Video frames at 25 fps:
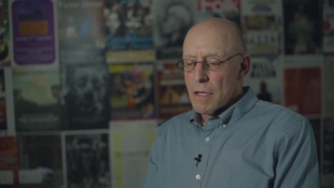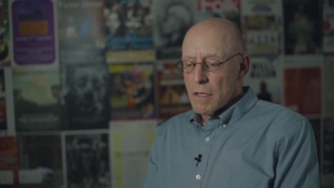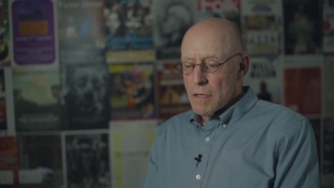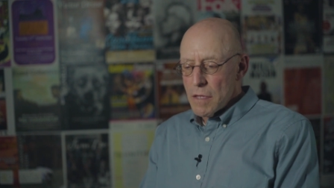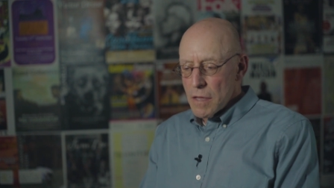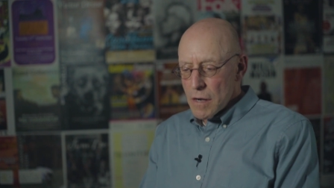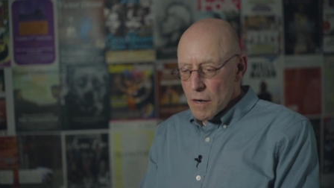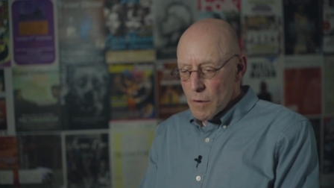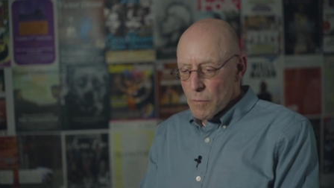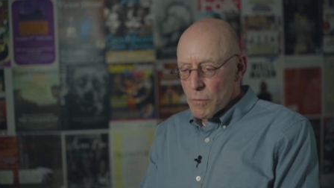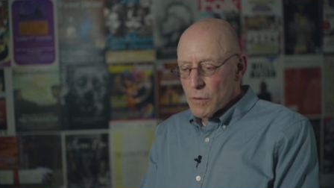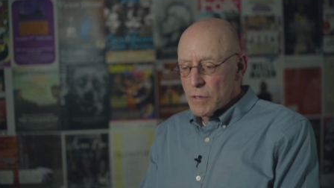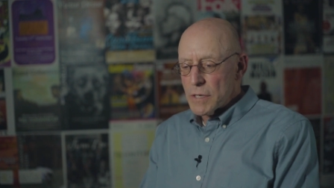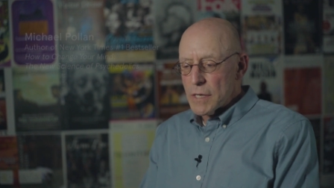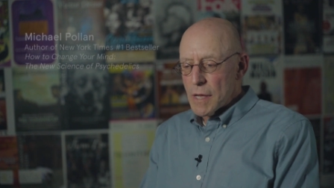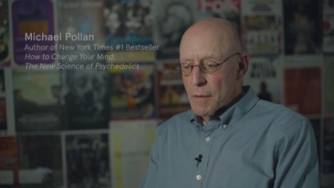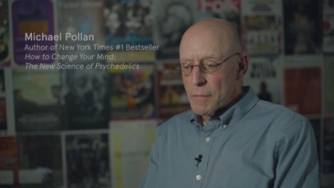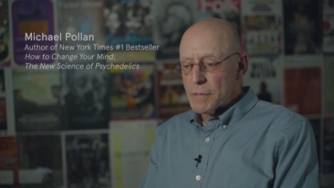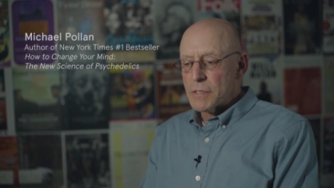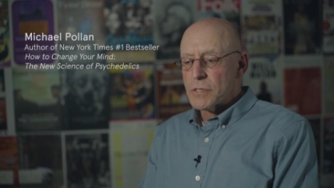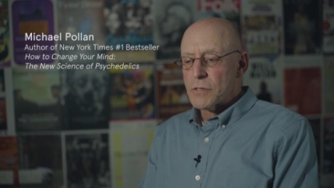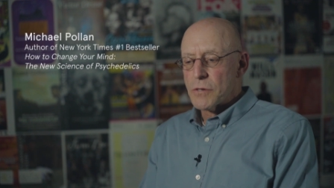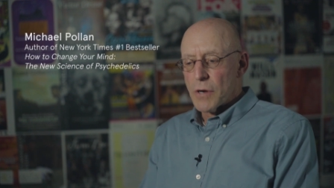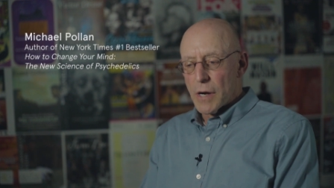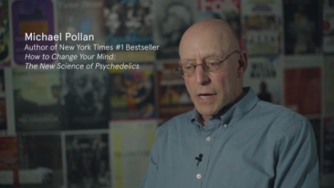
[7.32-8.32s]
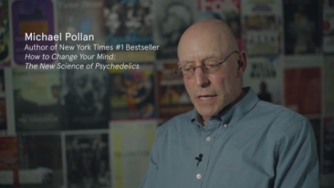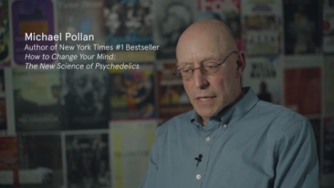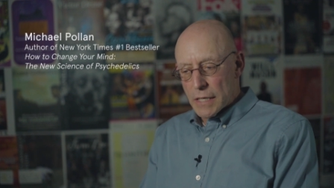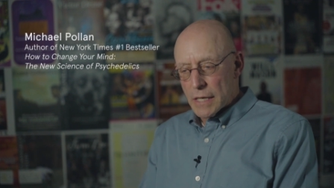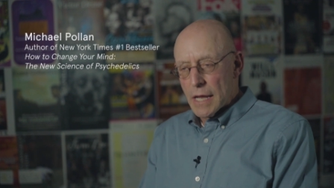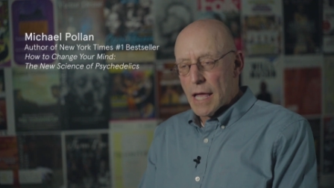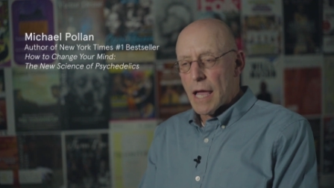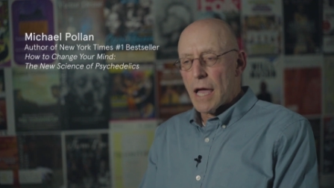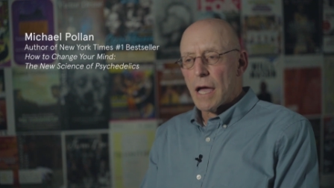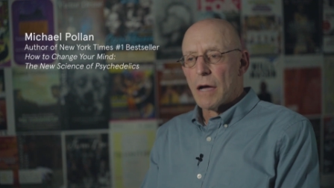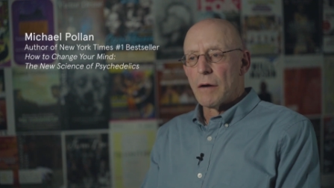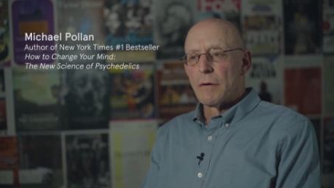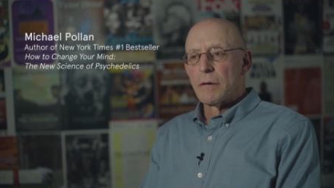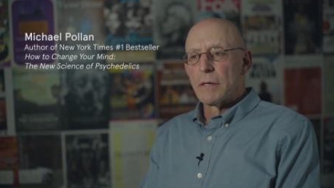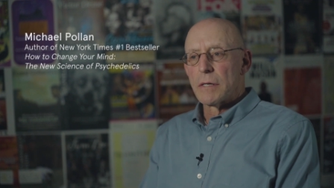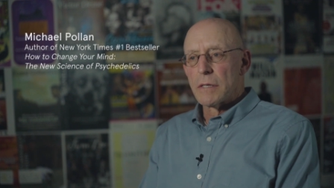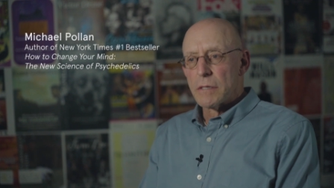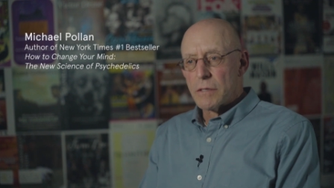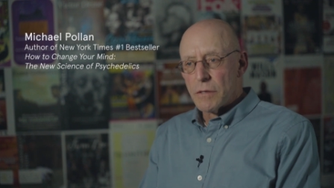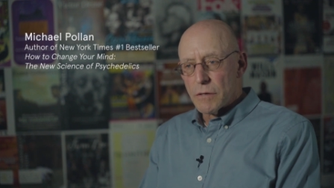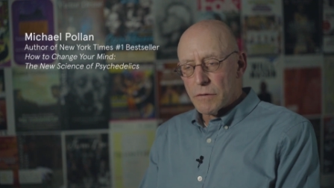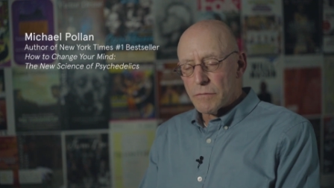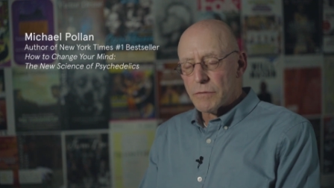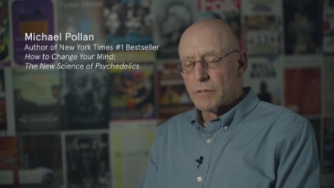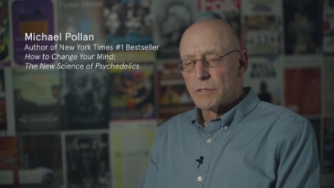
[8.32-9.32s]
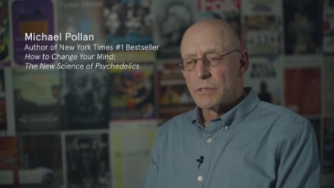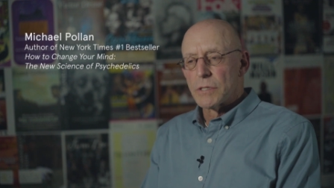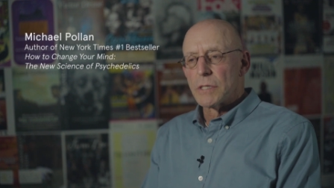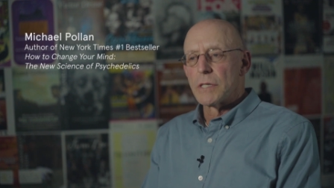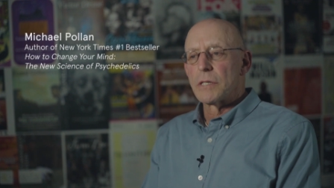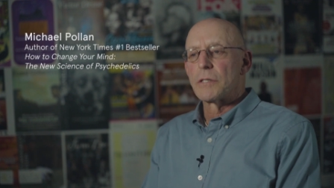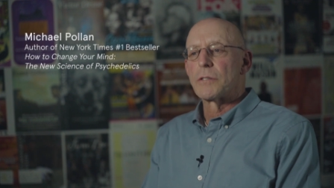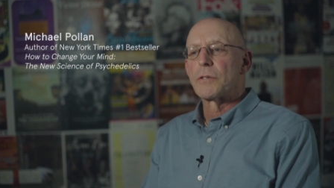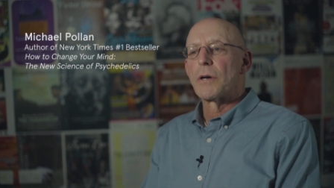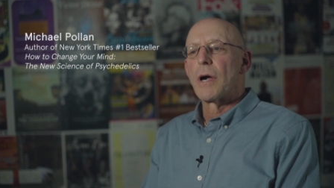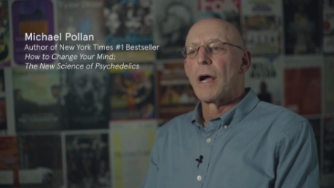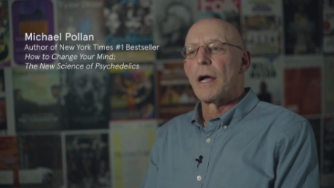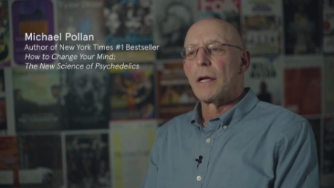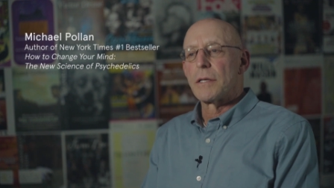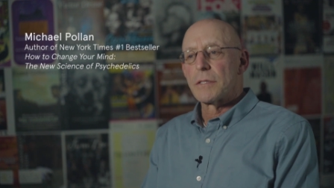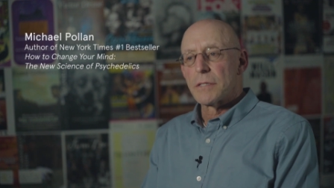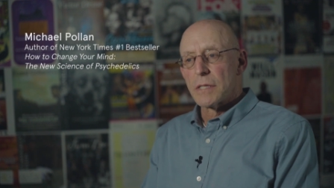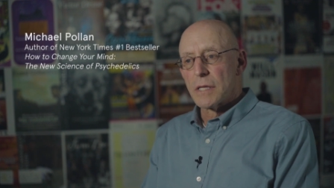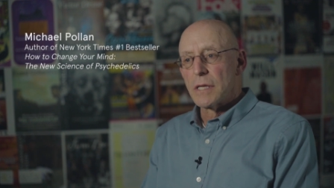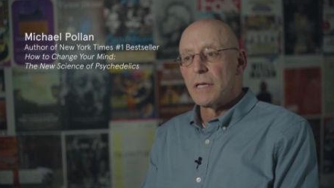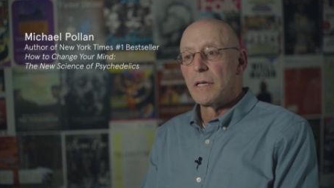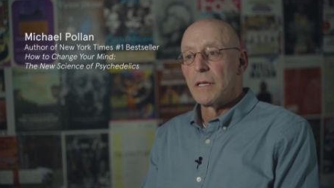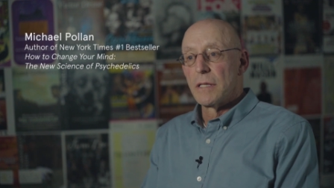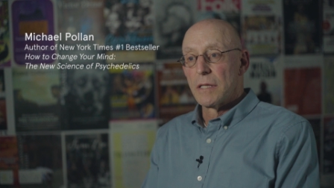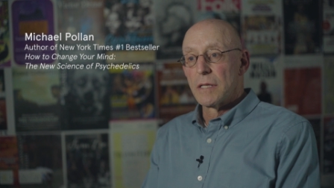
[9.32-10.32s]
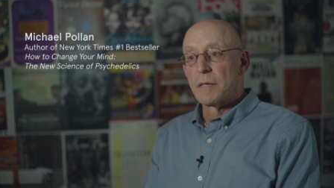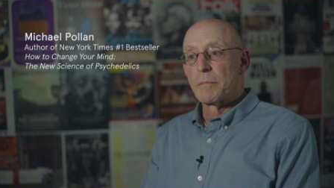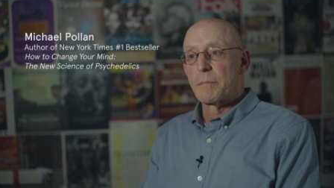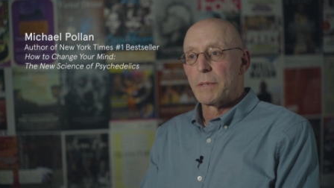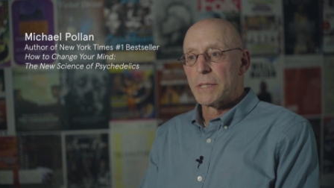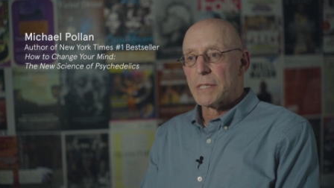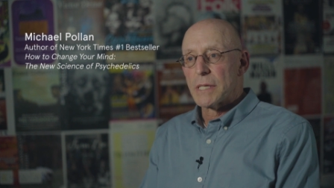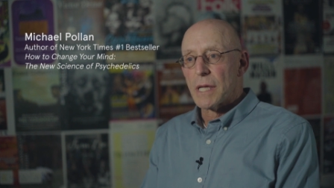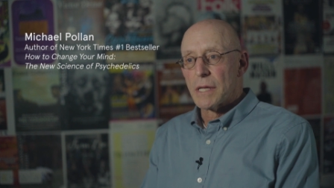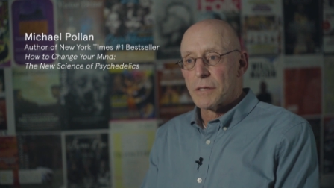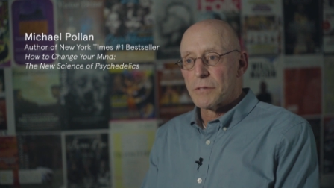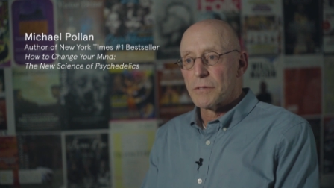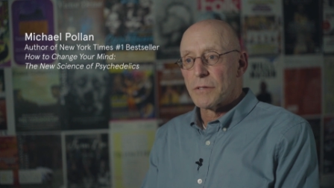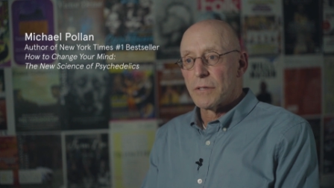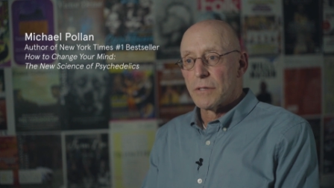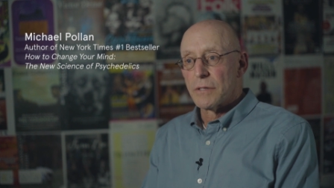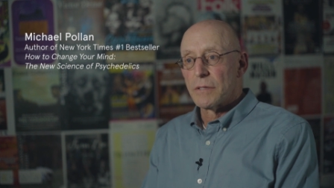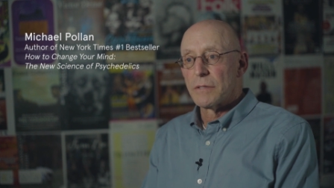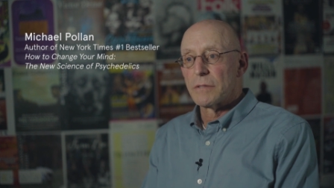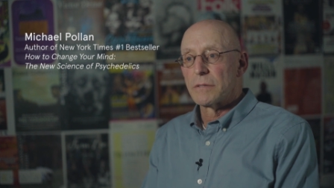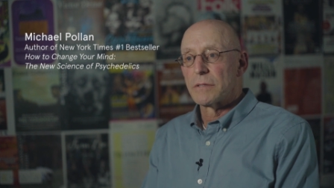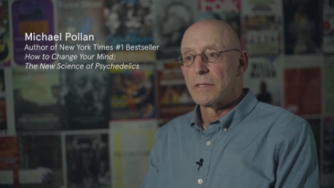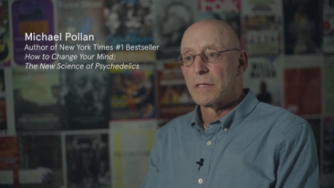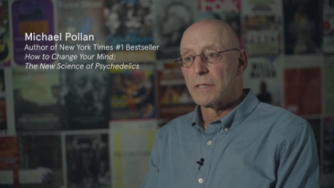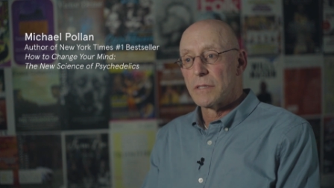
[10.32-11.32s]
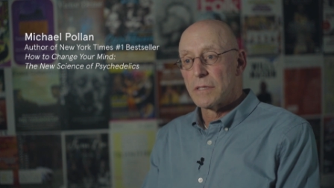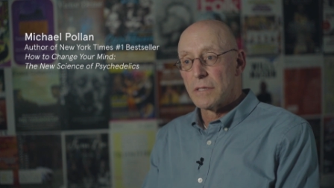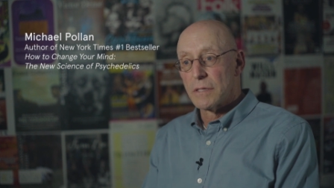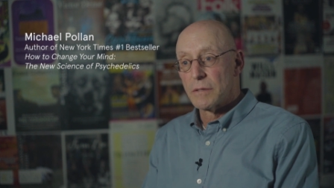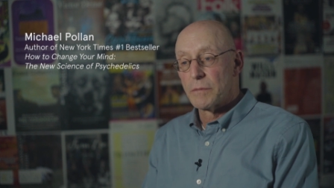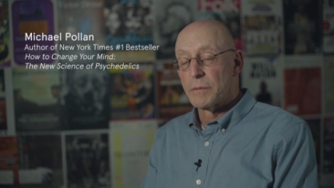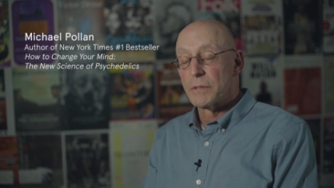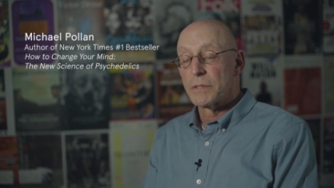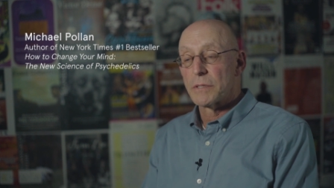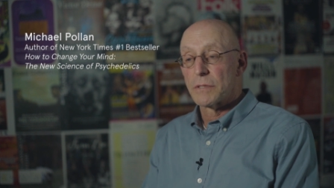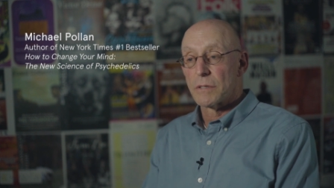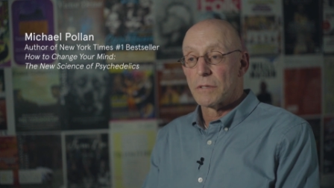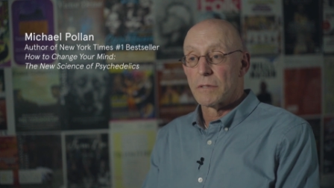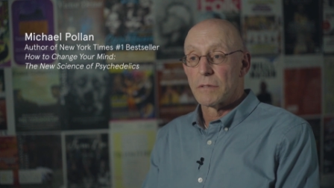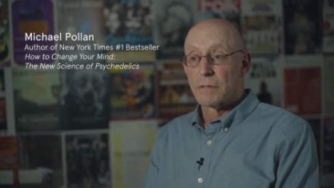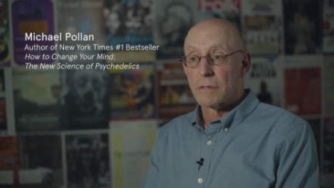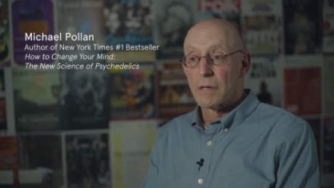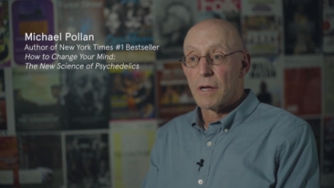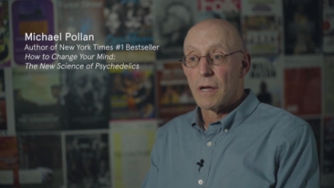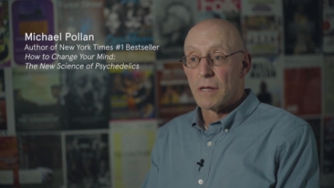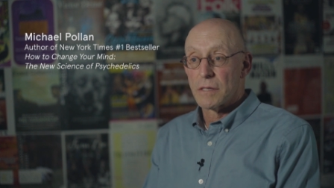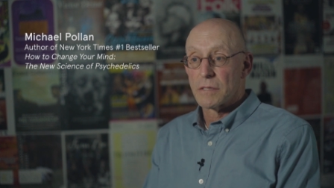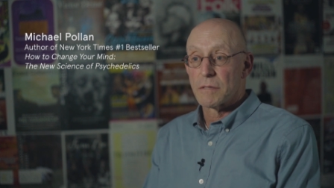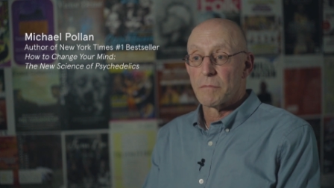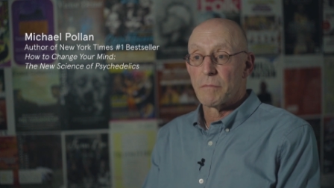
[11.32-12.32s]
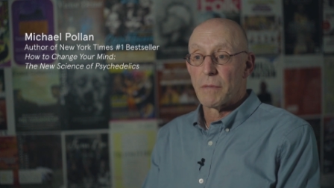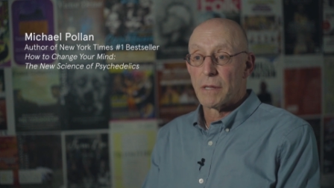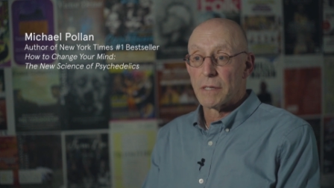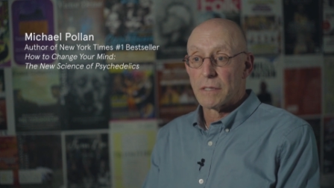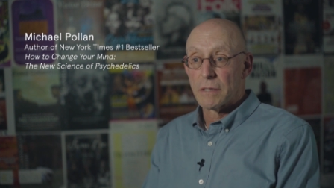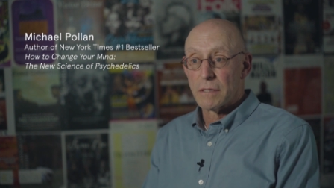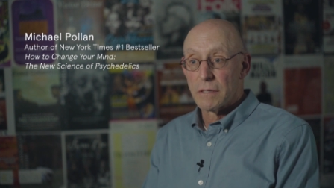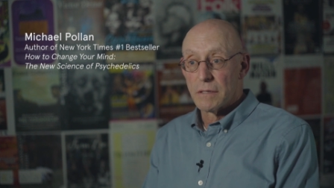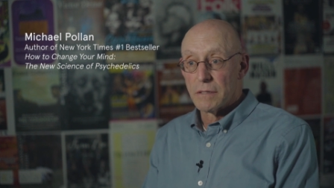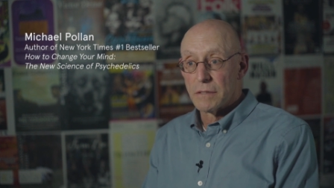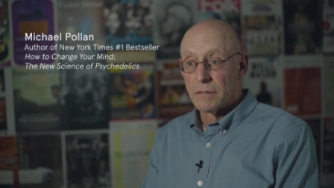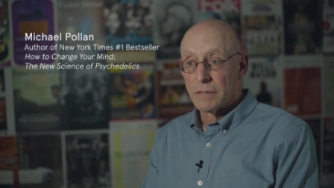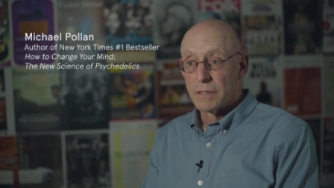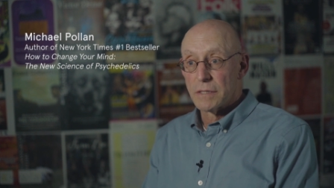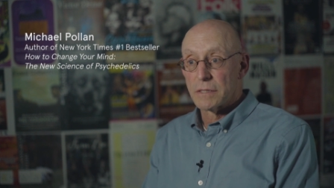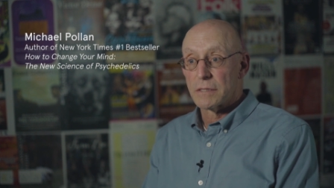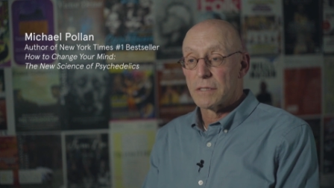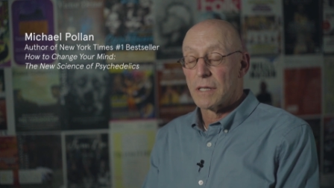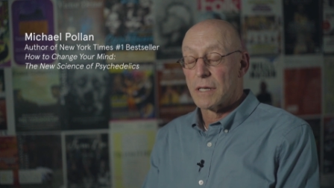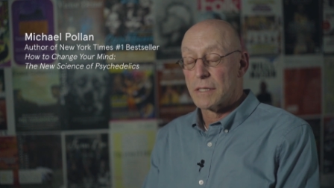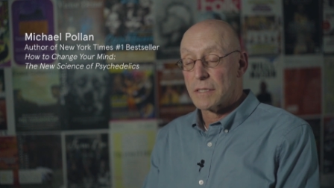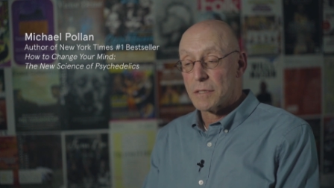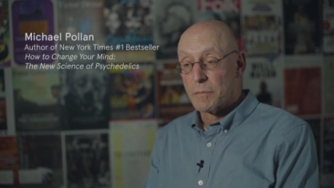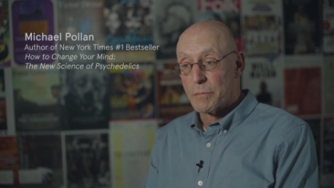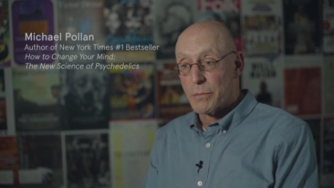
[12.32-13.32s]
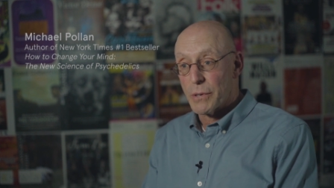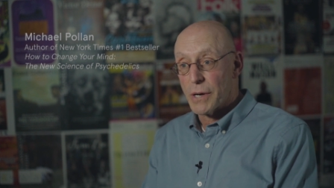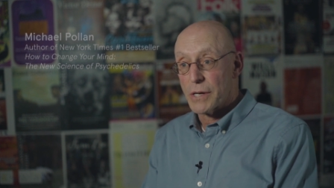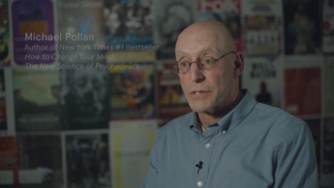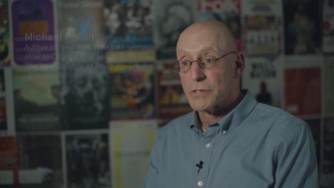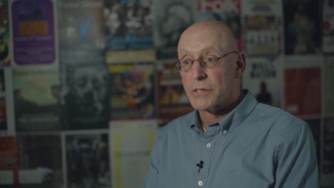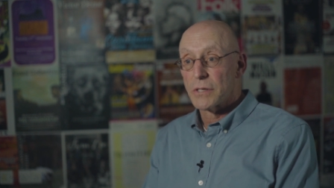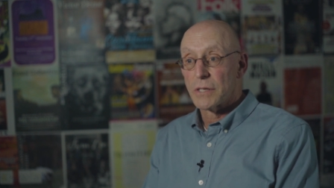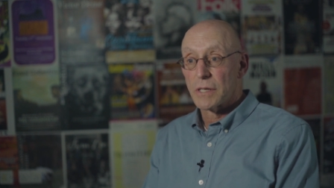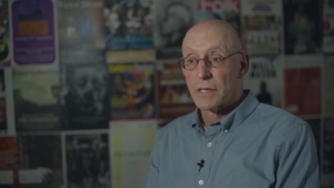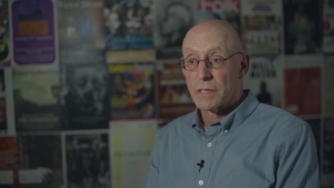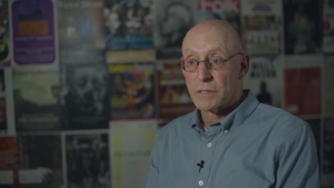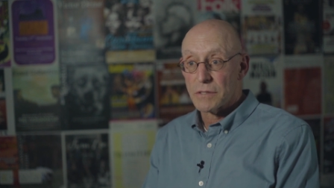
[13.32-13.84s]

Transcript: You know, we're demonstrating now in university trials the healing potential to deal with certain kinds of mental illness like depression,